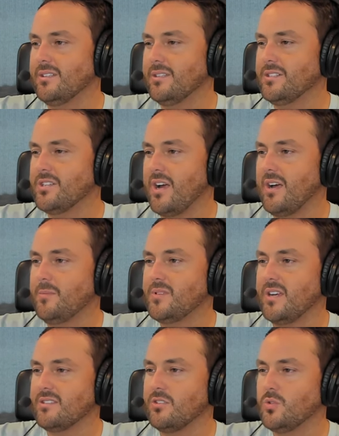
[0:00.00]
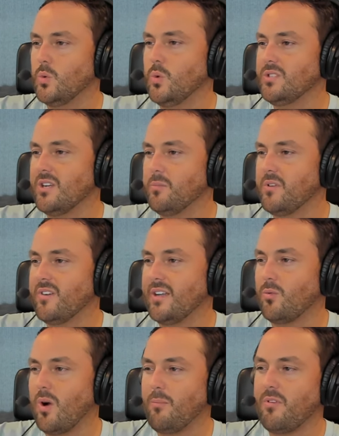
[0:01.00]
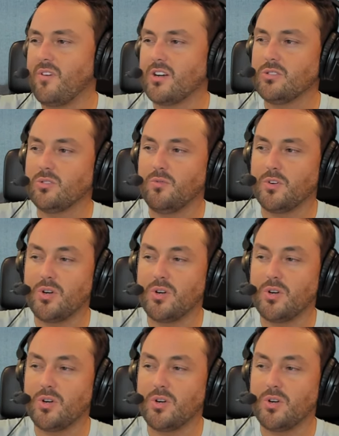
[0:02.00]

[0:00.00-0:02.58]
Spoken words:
LinkedIn Jobs has the tools to help you find the right professionals